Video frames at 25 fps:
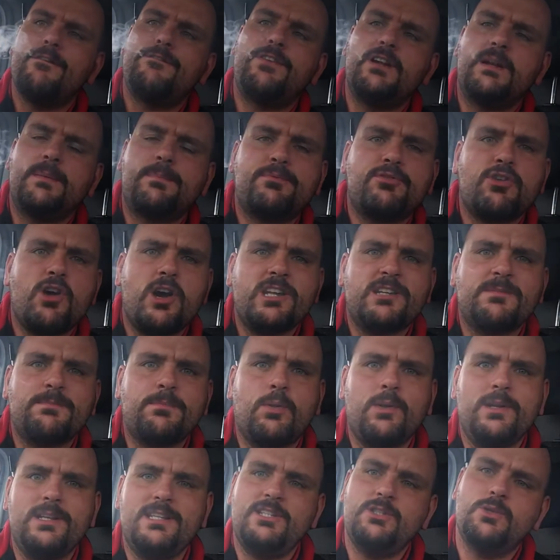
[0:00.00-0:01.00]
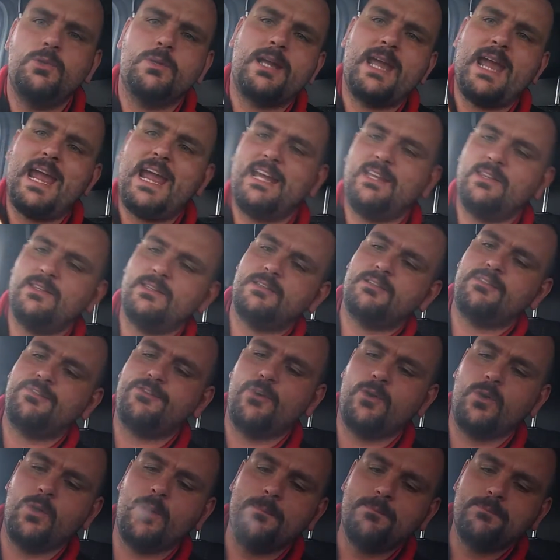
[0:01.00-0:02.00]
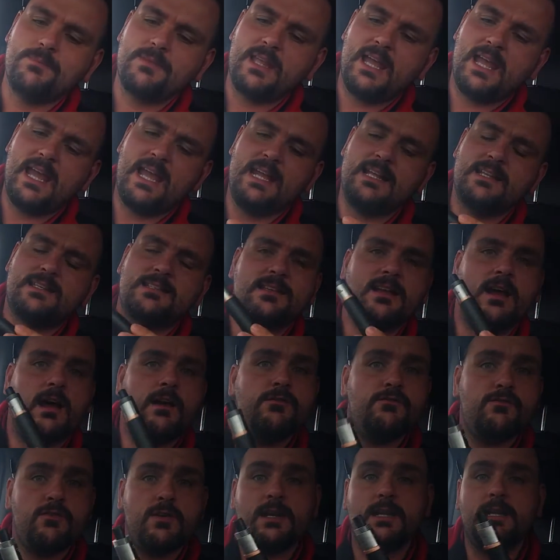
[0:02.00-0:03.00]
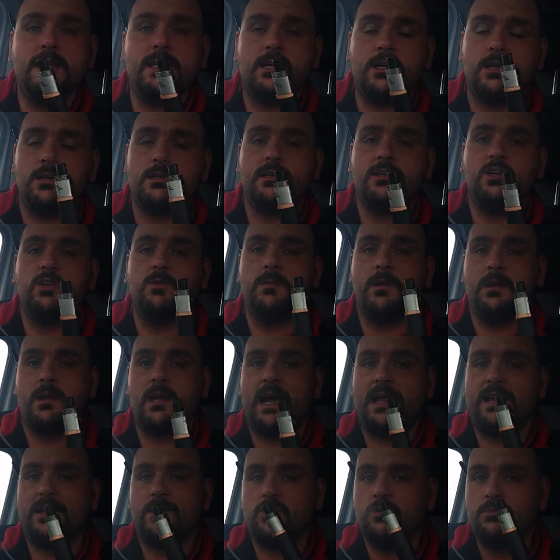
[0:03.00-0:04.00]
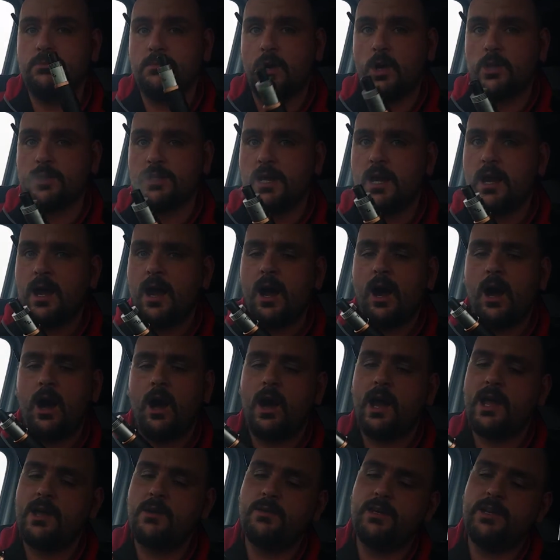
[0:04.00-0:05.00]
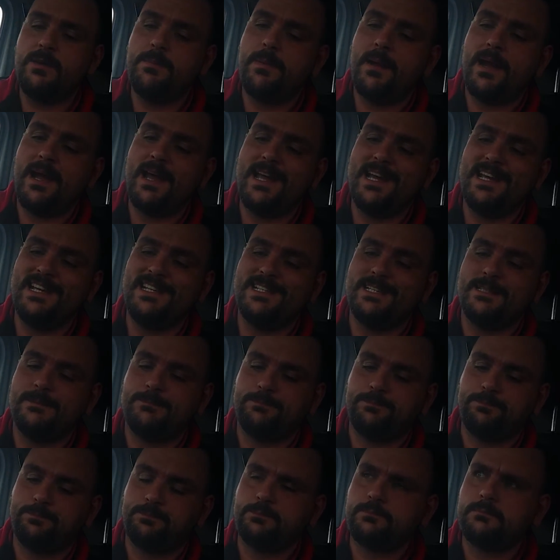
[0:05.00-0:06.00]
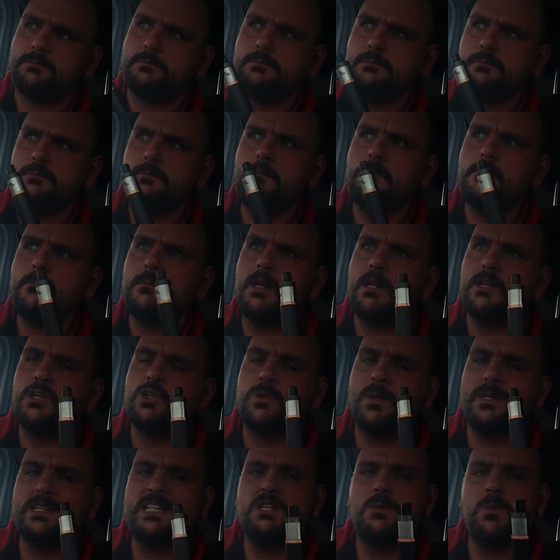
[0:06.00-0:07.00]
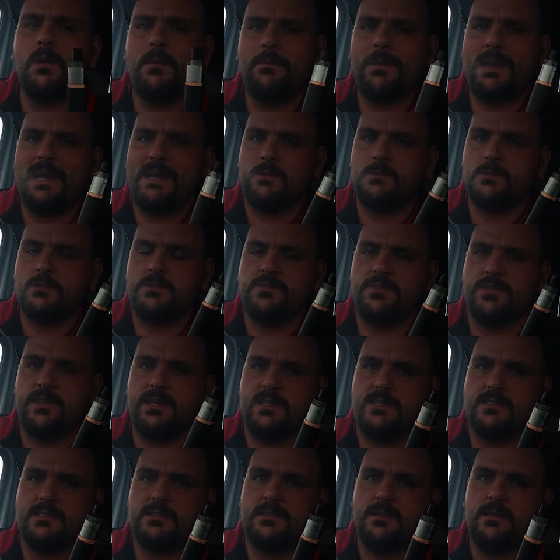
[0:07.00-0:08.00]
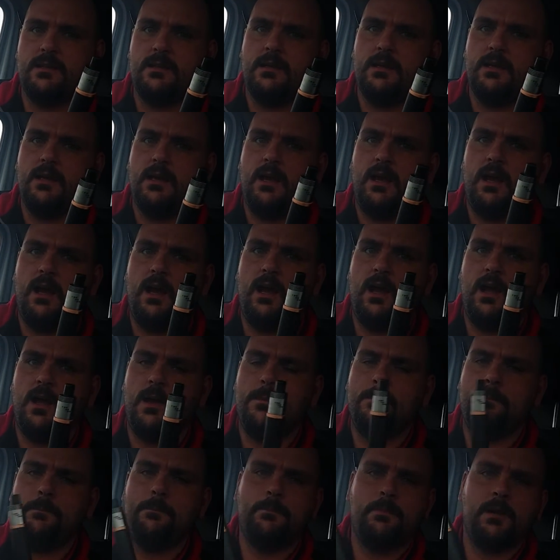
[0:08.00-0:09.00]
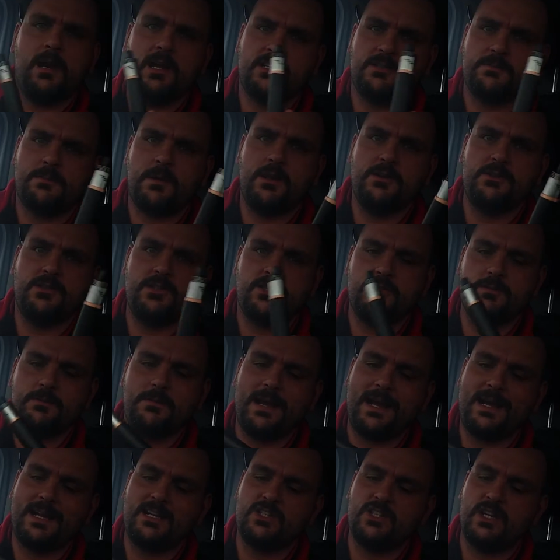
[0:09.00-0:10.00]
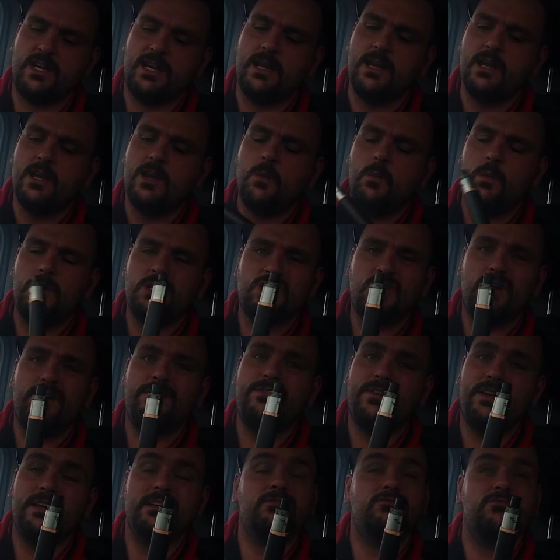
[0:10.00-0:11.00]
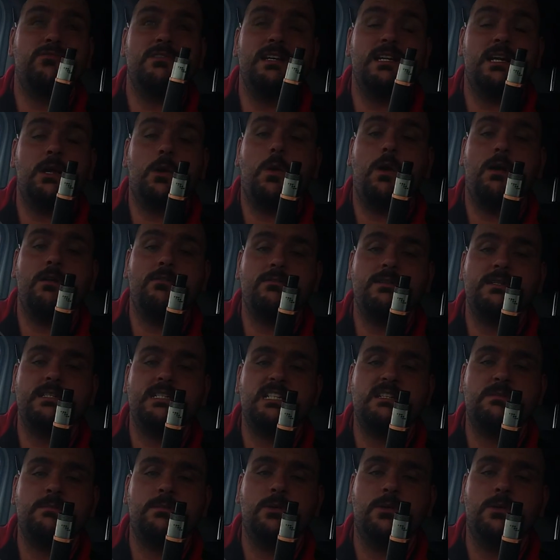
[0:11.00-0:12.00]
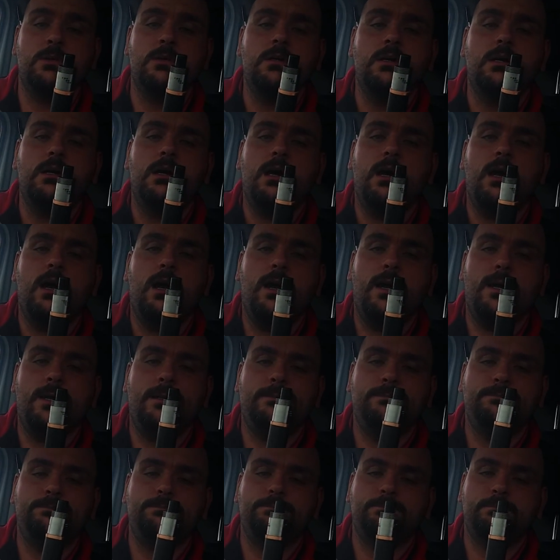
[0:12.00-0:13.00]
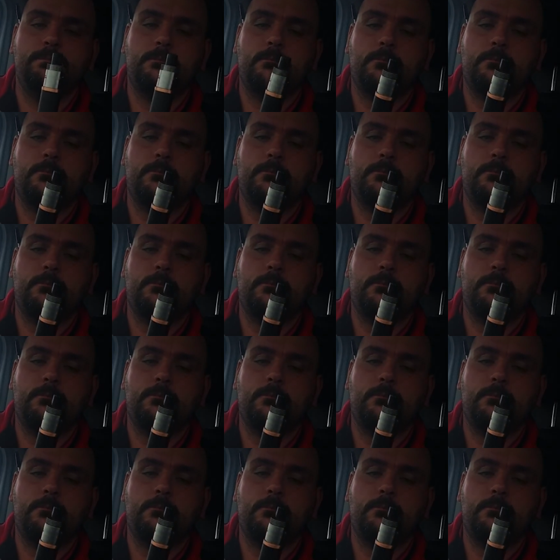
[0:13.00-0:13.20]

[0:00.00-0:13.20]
For the price point you're getting this for, it's a really good little mechanical mod. I only paid £21 for this, plus postage and packaging, which I think is really quite reasonable. As